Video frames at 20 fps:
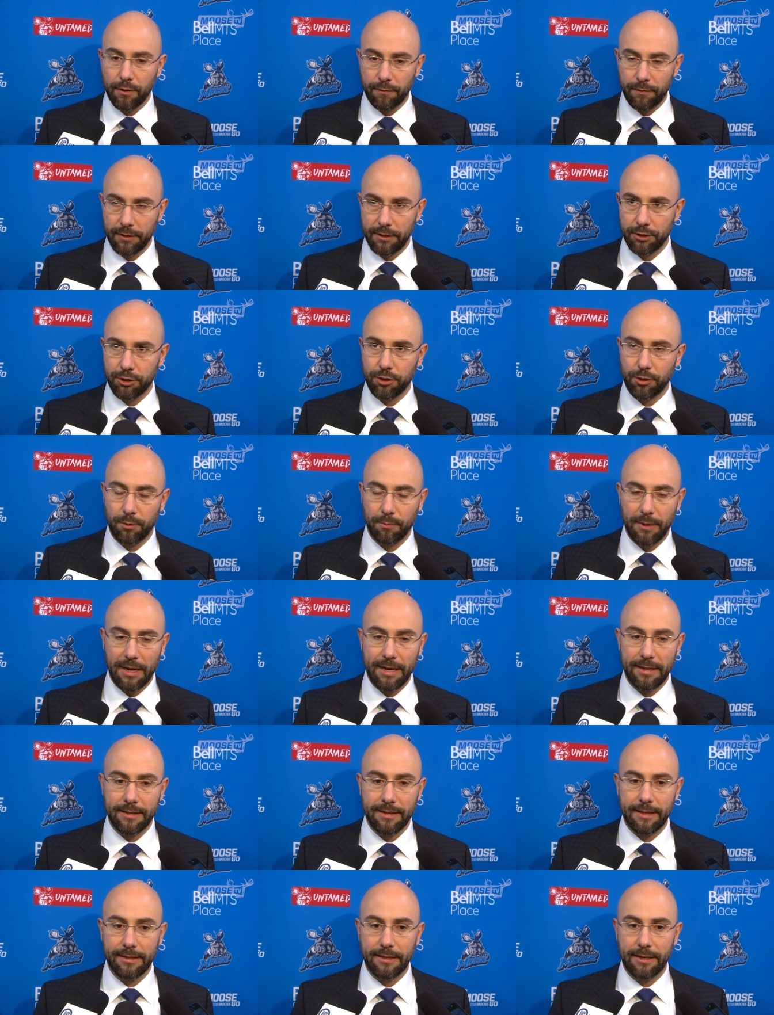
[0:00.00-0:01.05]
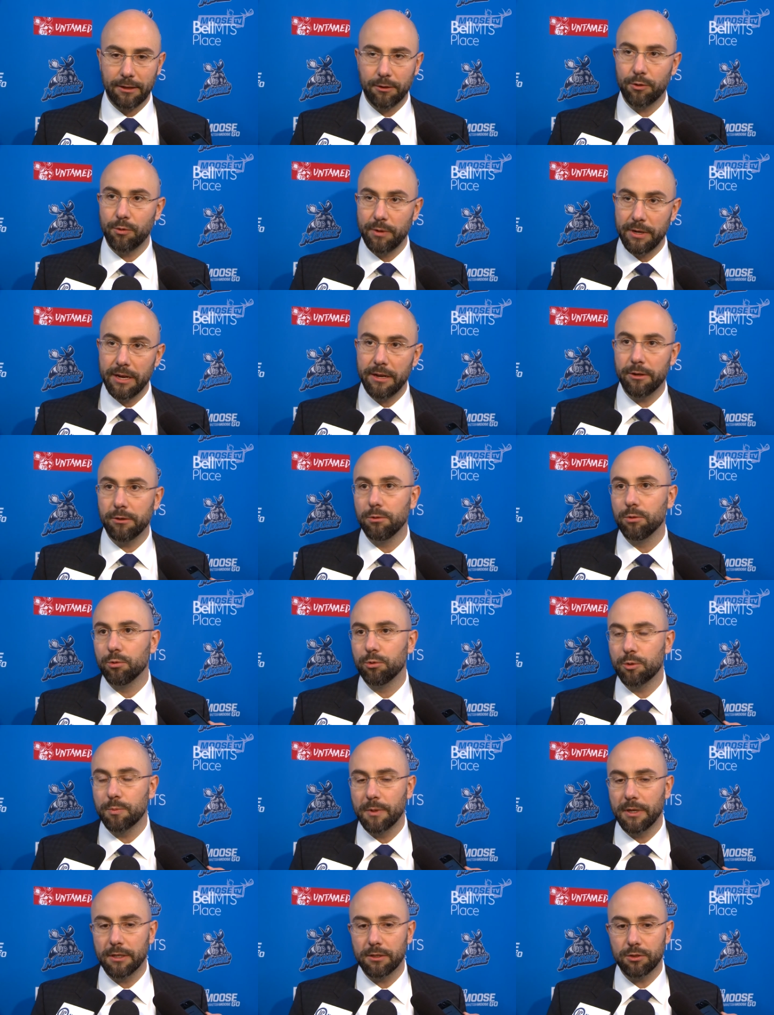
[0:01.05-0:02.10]
finish your man and then create a
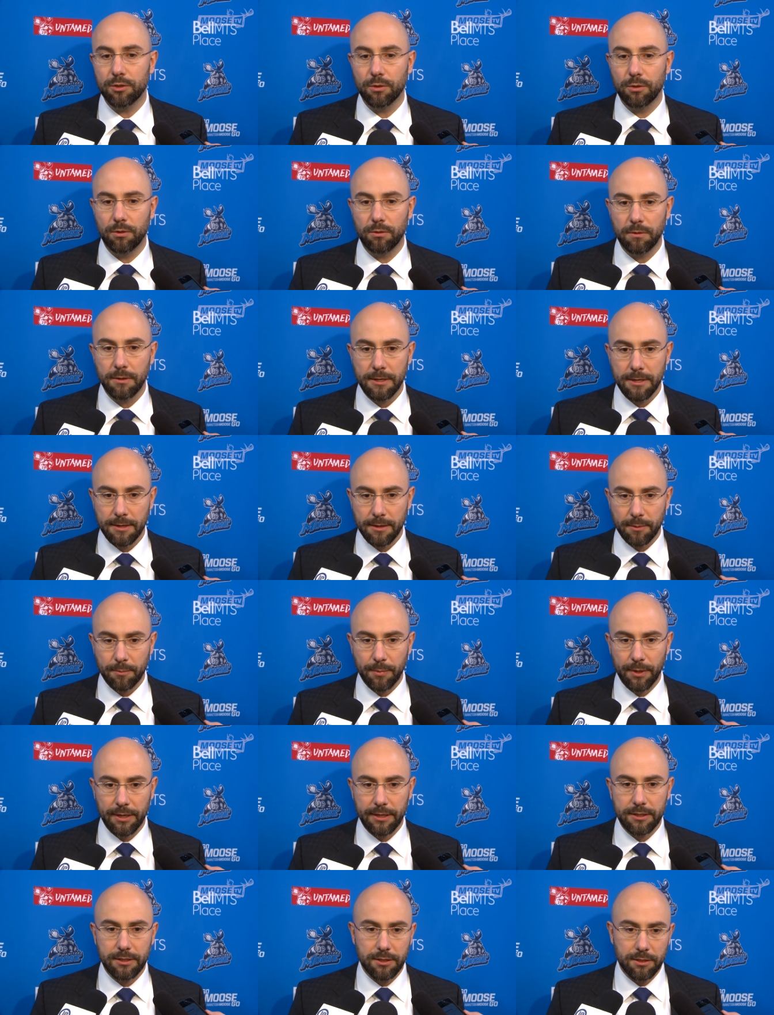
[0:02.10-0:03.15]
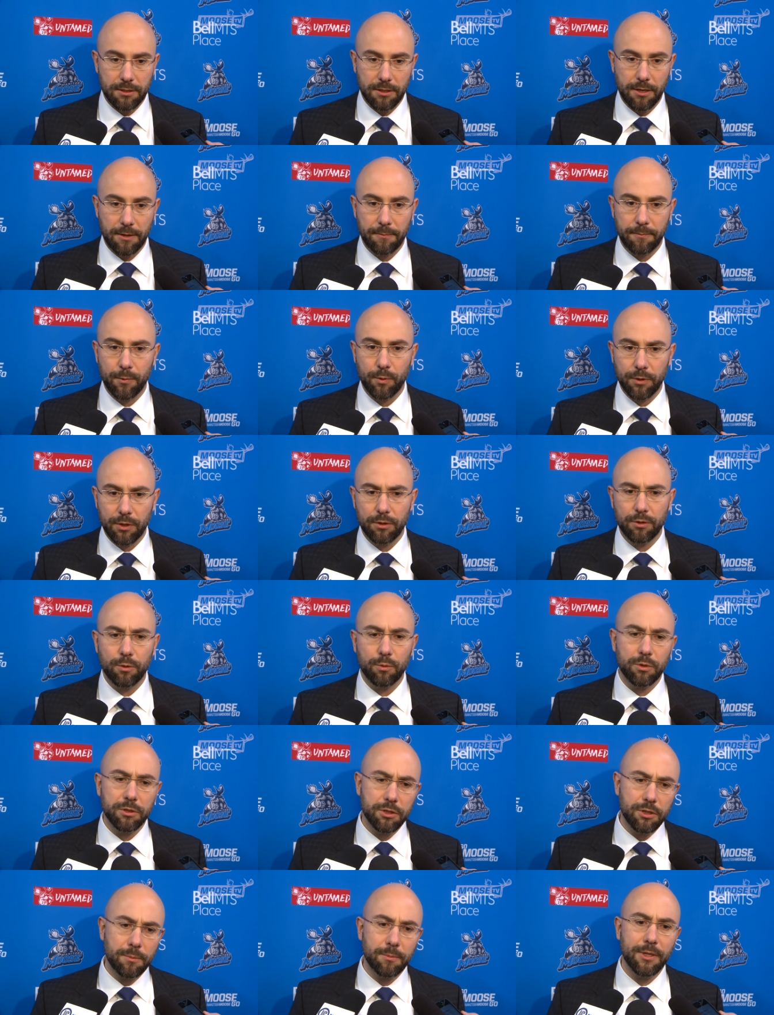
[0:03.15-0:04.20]
loose puck. So, but it's um, there
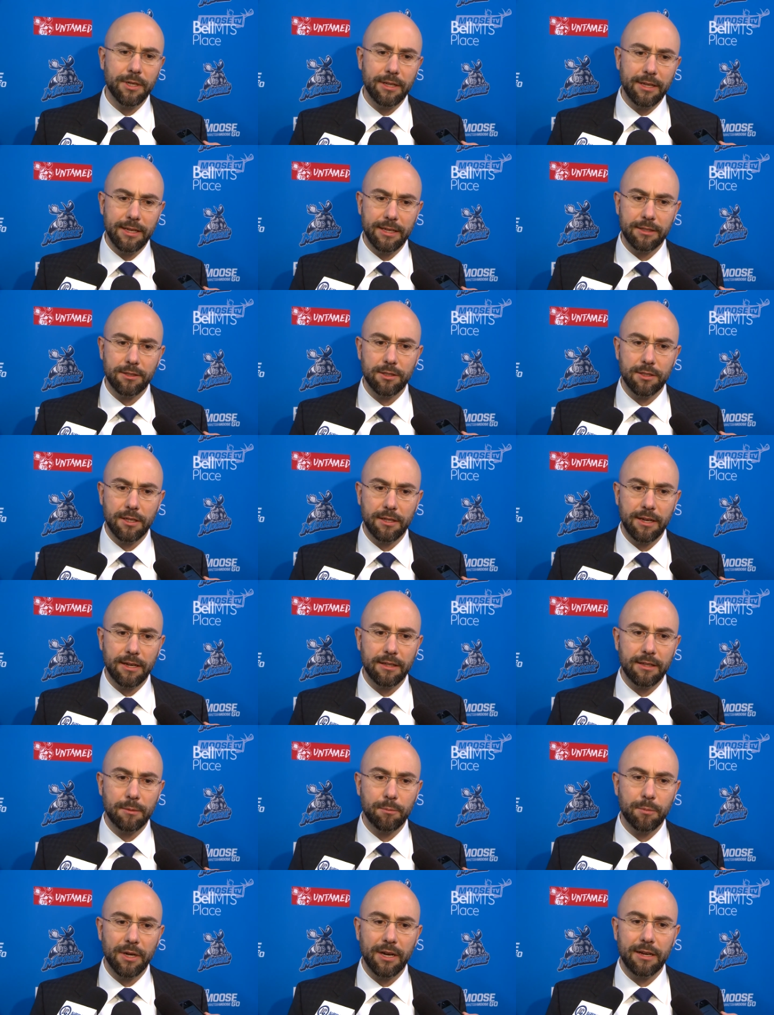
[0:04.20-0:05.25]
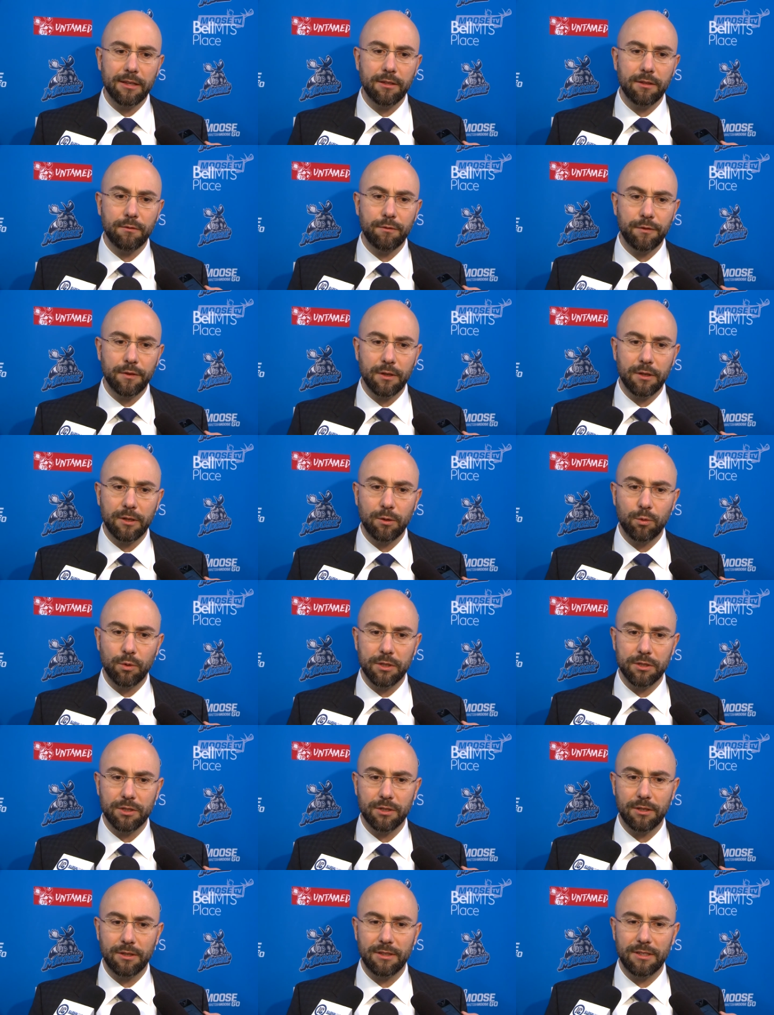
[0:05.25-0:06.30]
was some good hits tonight, but I didn't feel it
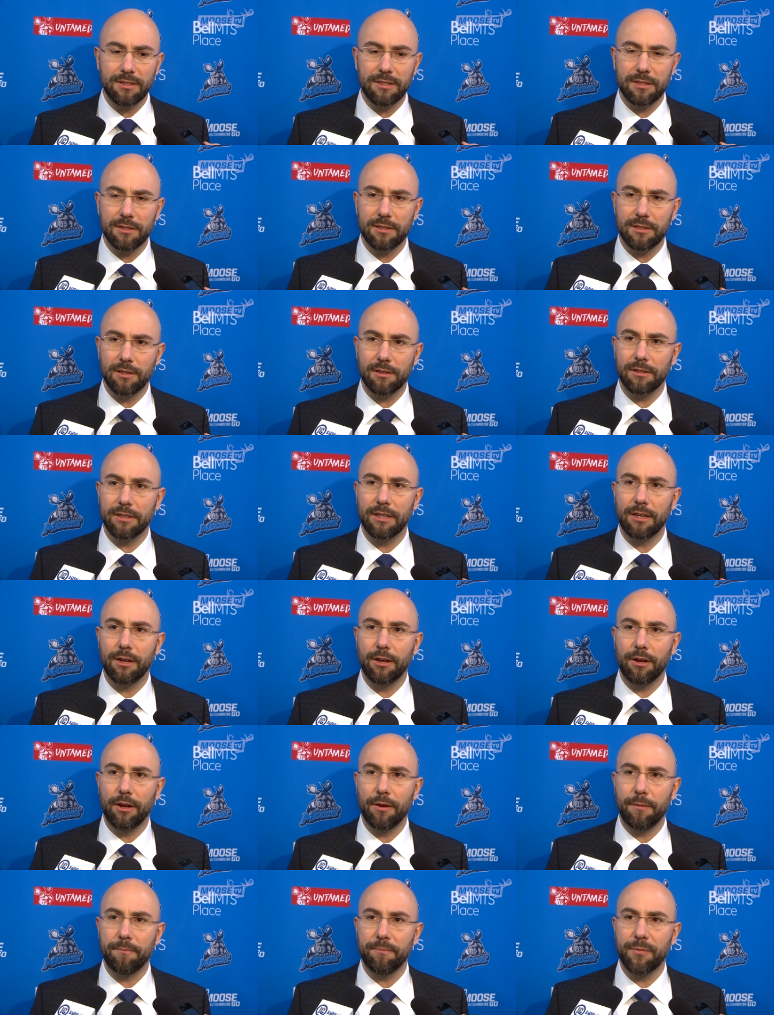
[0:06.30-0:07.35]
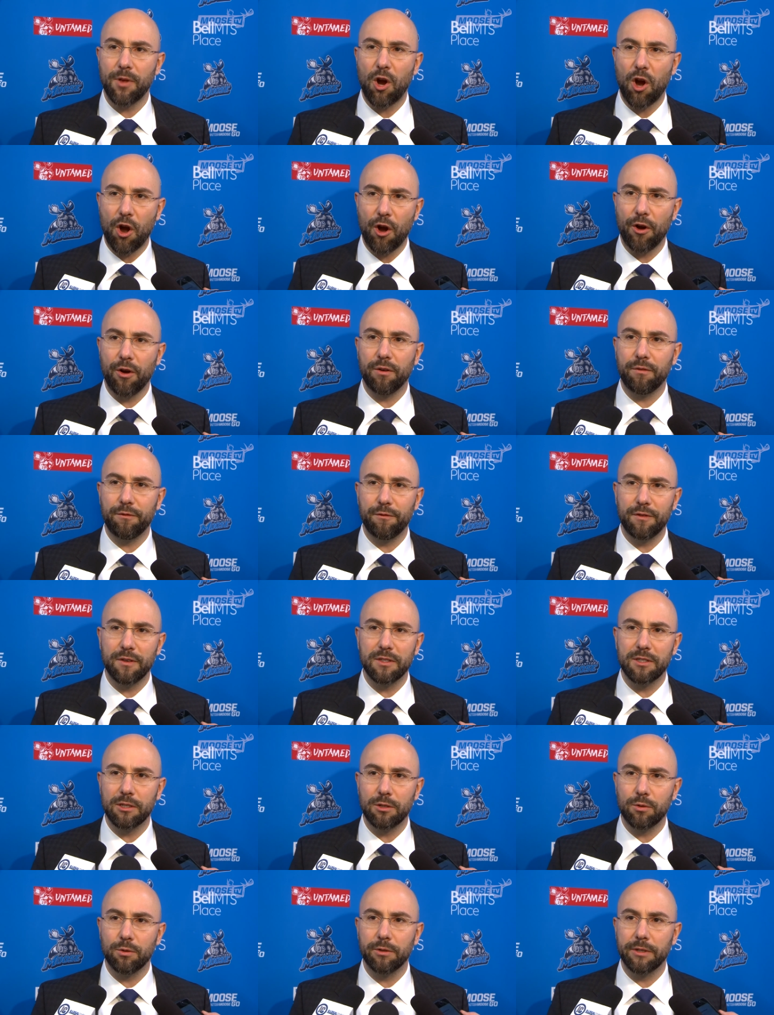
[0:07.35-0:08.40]
was a necessarily a hard
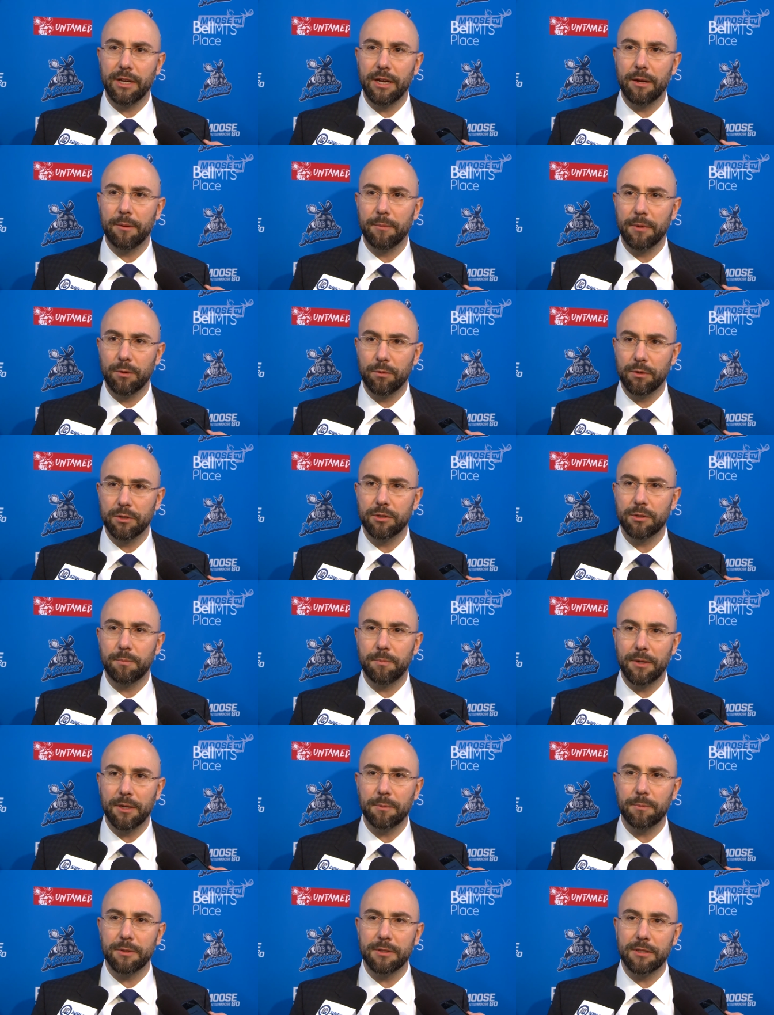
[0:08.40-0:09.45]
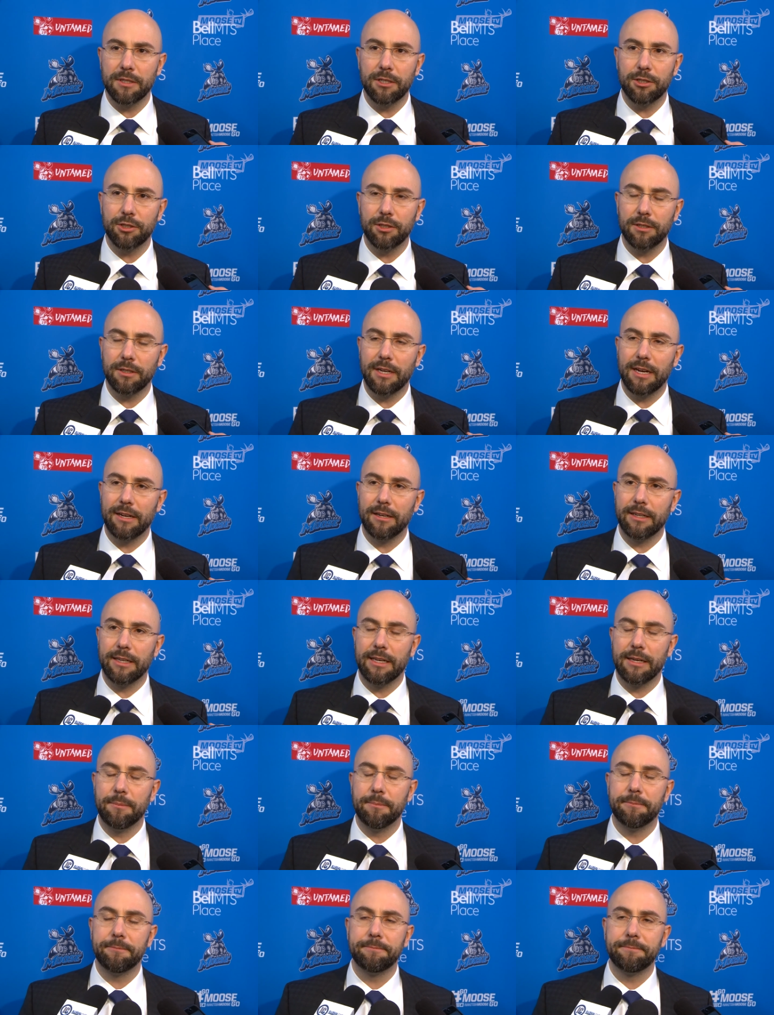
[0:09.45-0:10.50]
physical game. It was a puck possession kind of
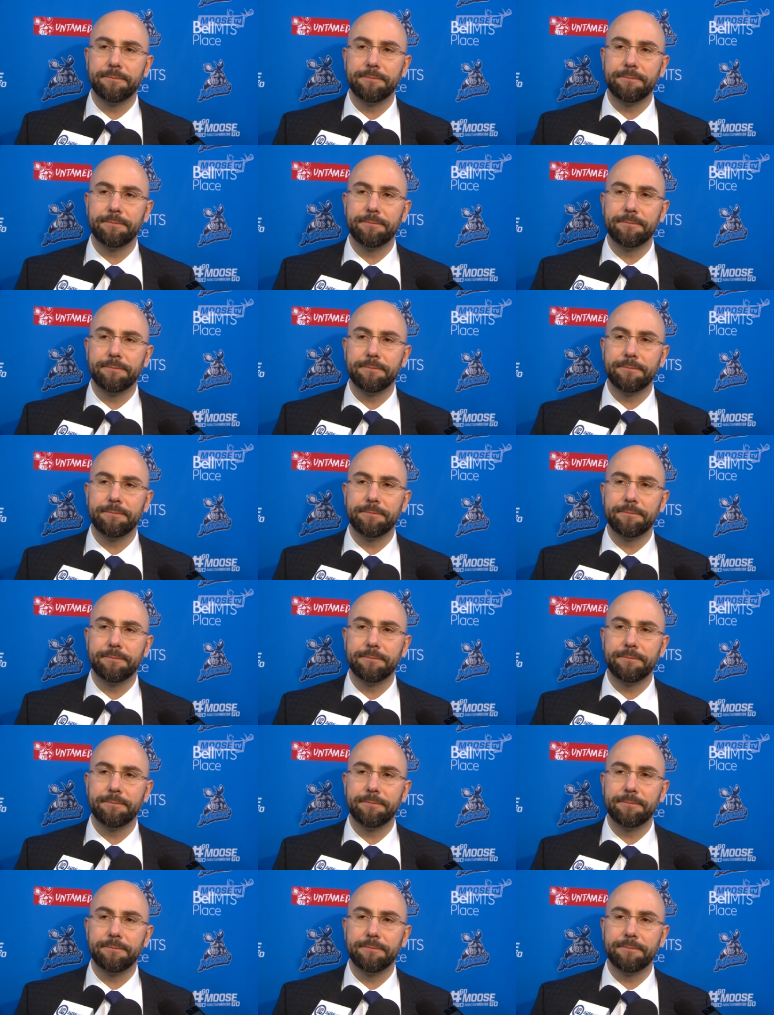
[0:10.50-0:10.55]
game.